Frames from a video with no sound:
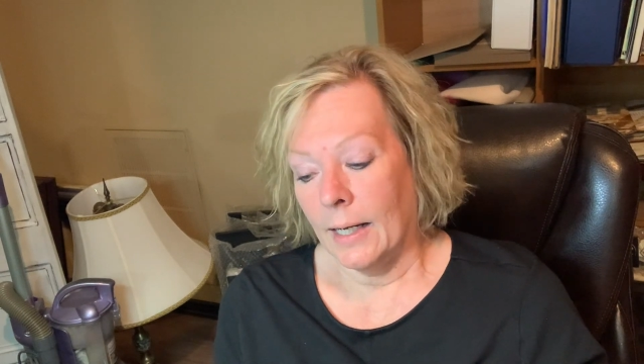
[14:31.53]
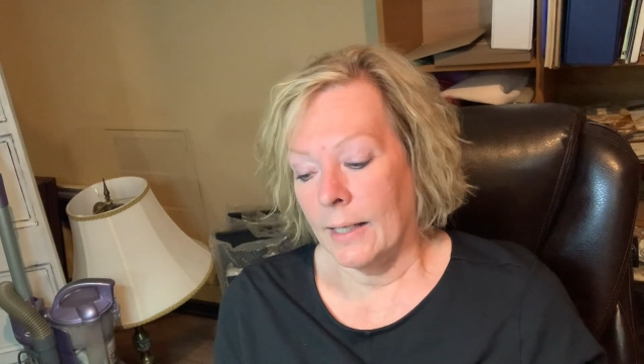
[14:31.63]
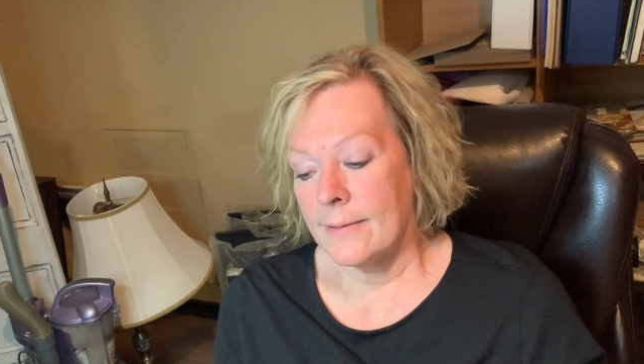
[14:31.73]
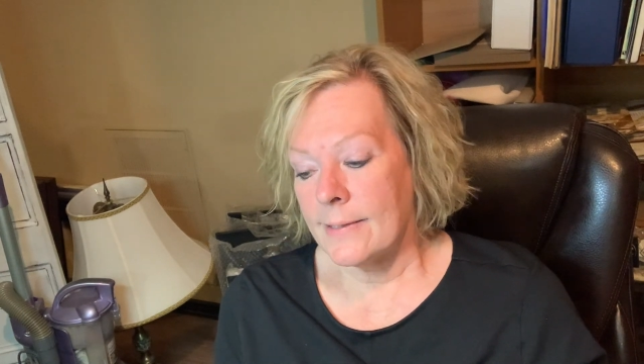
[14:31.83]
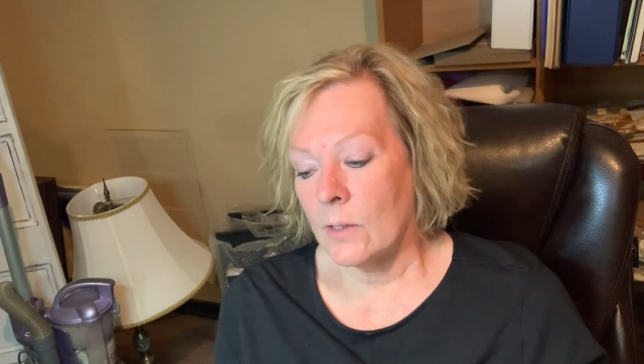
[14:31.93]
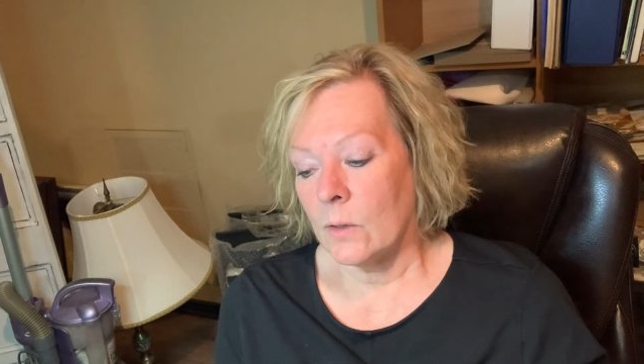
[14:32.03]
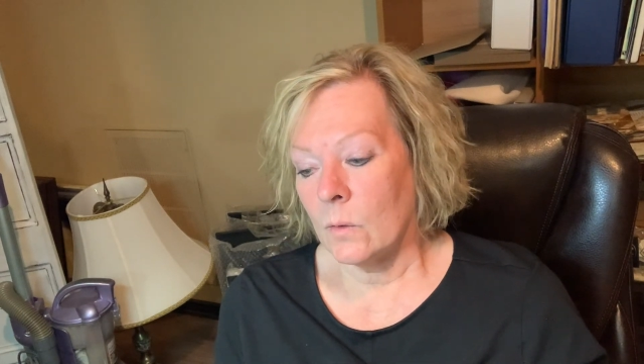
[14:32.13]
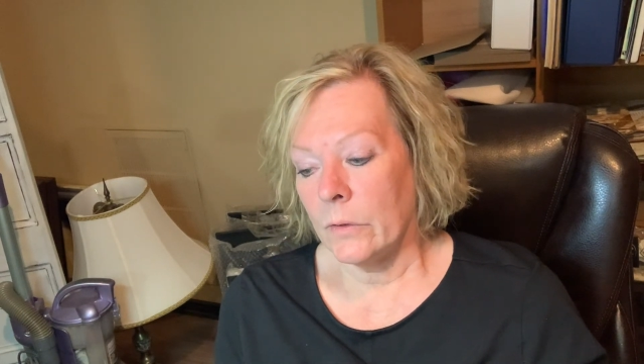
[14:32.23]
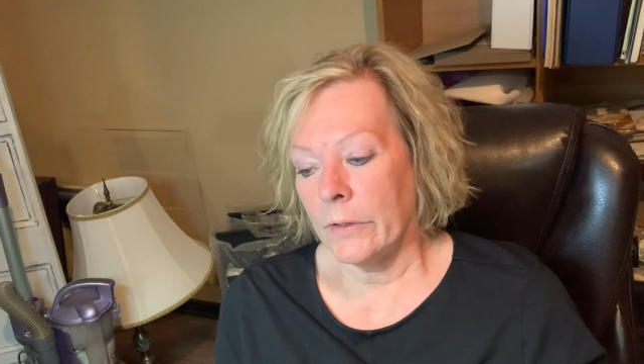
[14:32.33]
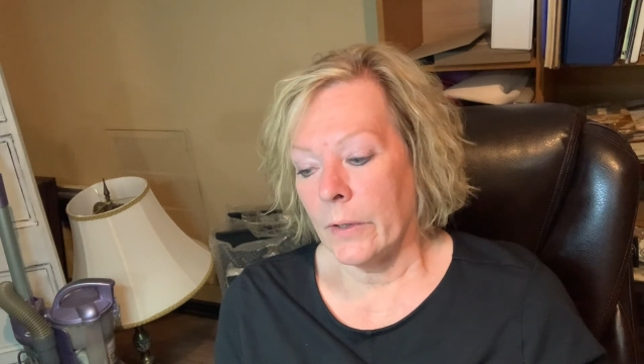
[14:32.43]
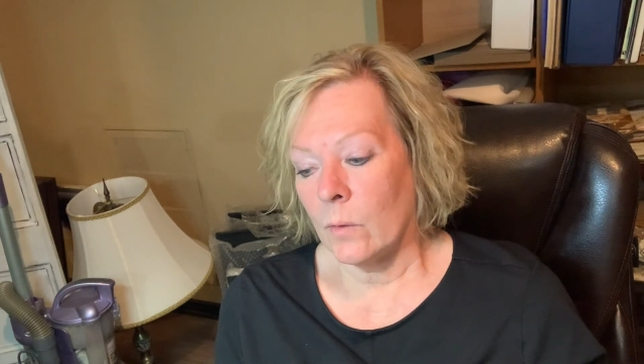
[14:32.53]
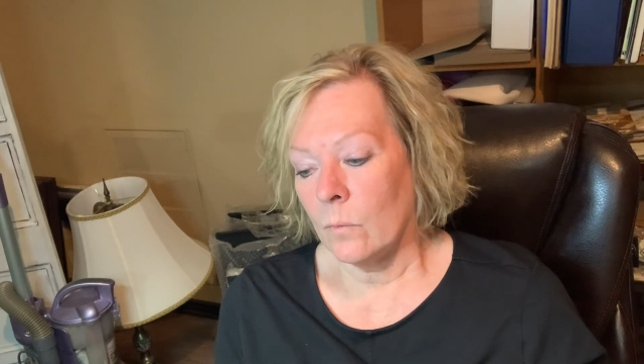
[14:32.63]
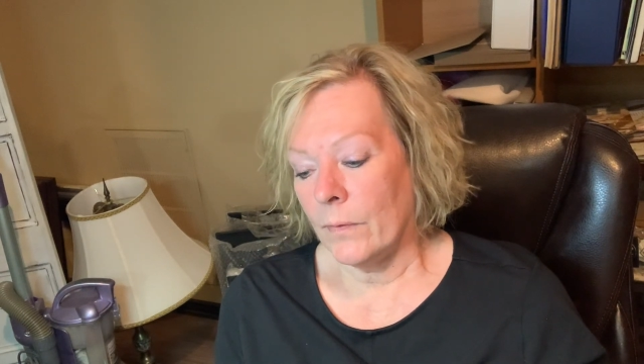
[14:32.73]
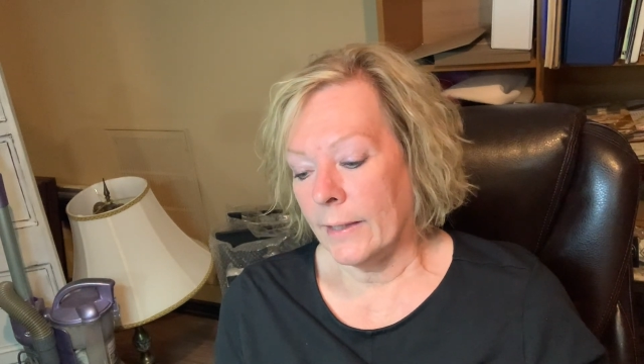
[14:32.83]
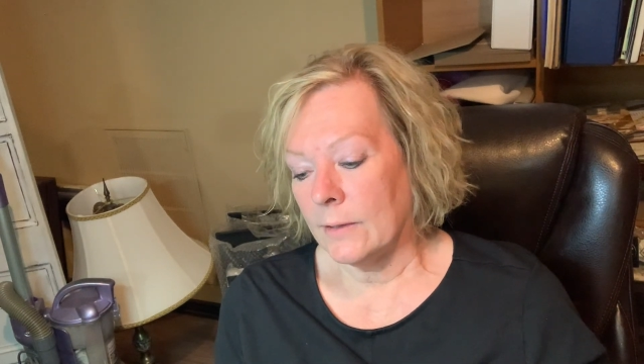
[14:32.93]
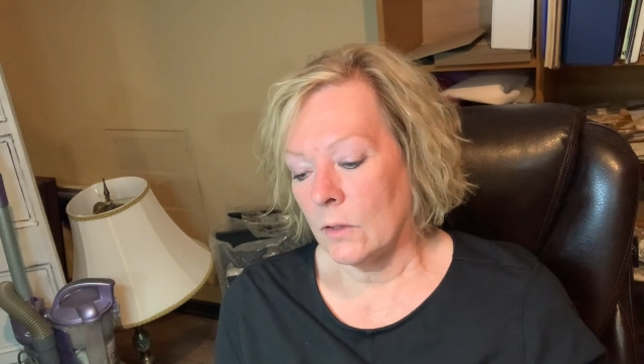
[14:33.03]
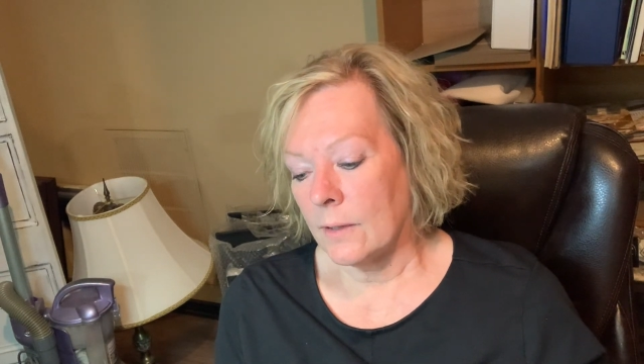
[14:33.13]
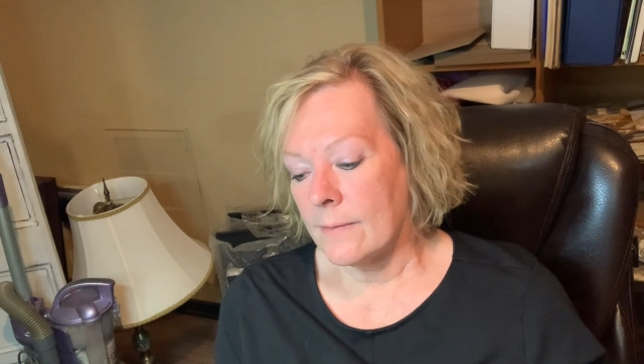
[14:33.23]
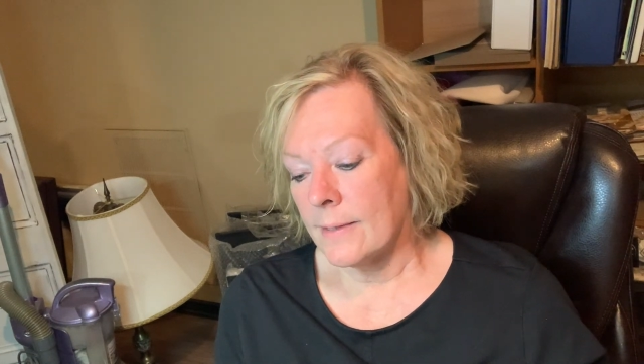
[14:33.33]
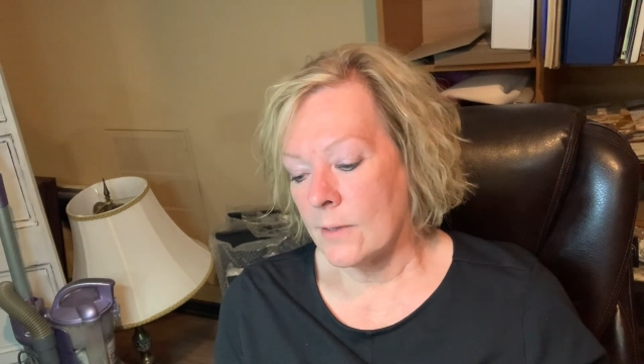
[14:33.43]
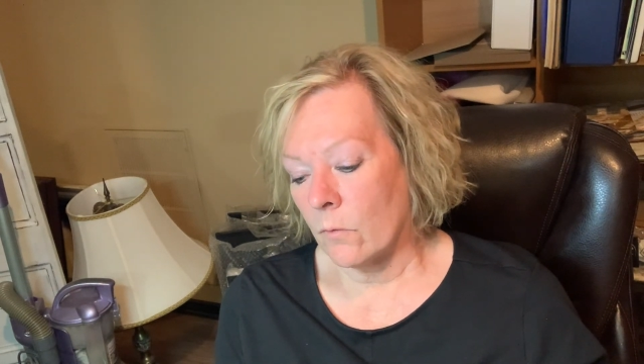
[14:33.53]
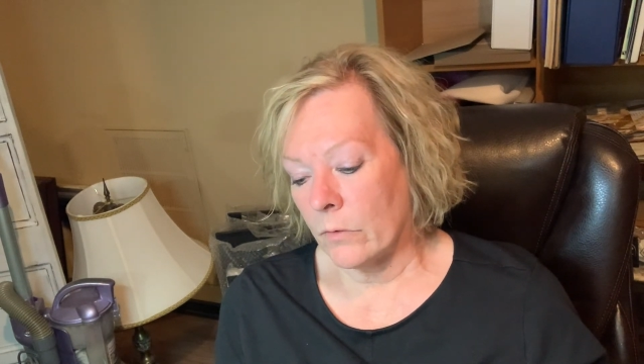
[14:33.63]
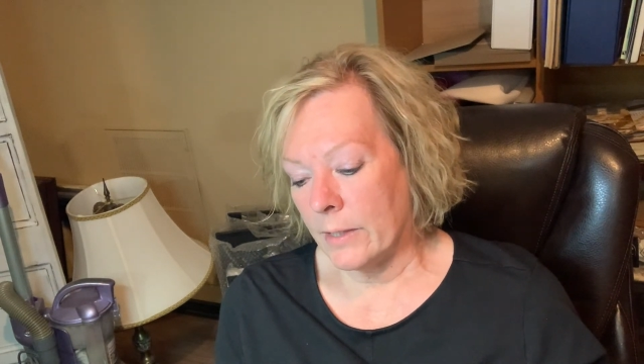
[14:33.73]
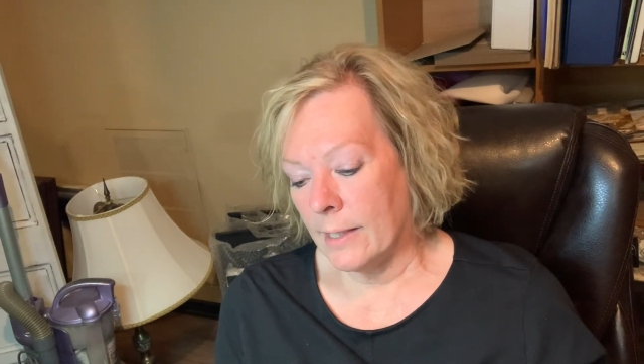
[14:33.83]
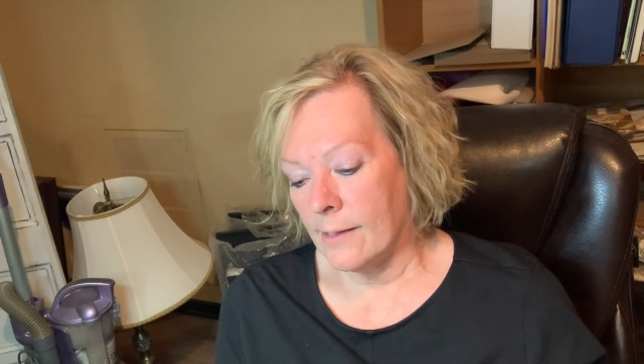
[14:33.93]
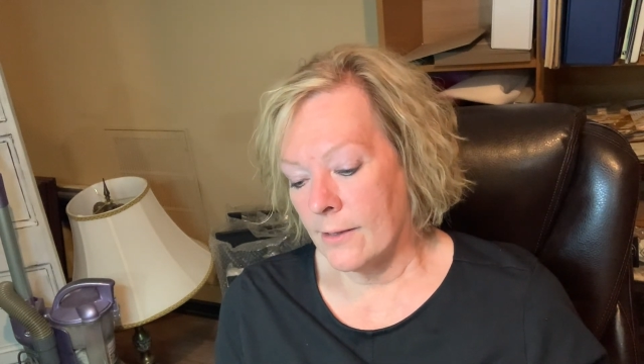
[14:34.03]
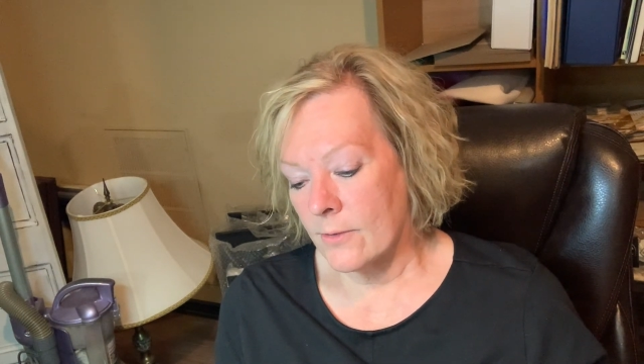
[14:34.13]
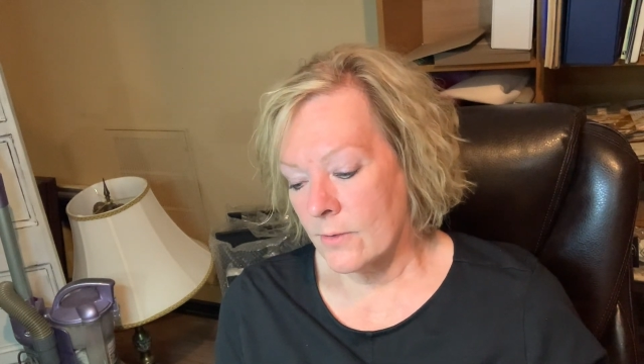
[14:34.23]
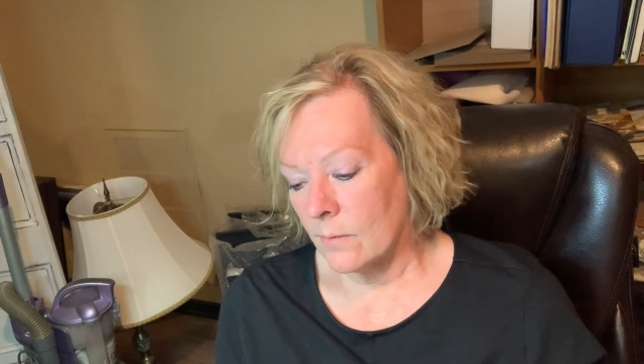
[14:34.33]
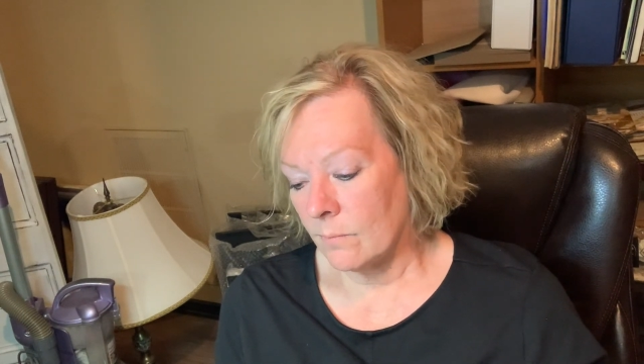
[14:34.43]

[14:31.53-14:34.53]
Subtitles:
And so, you know, they can look at this over the years